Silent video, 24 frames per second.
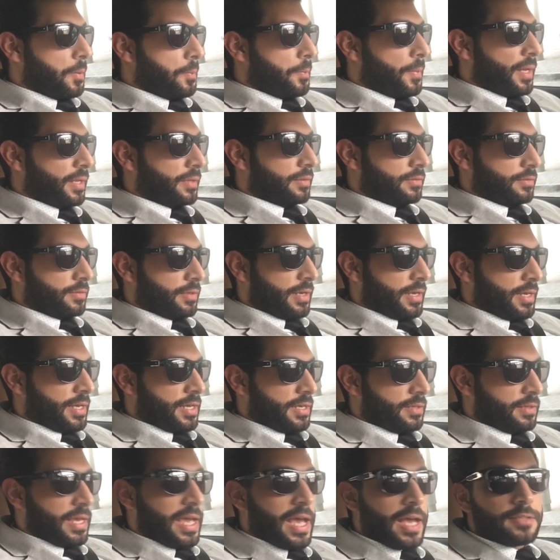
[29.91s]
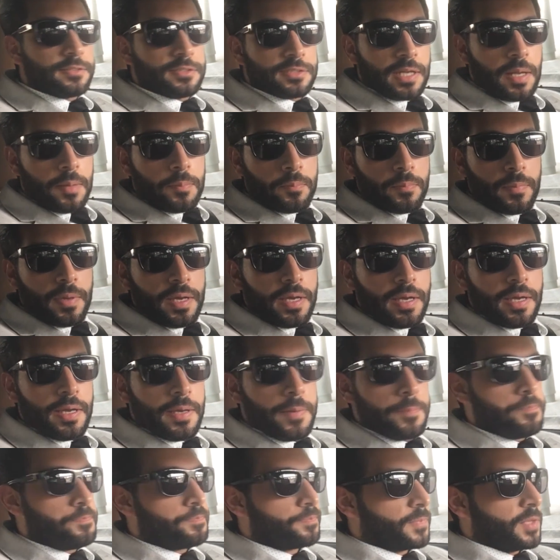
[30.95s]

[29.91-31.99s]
but uh, they had some uh,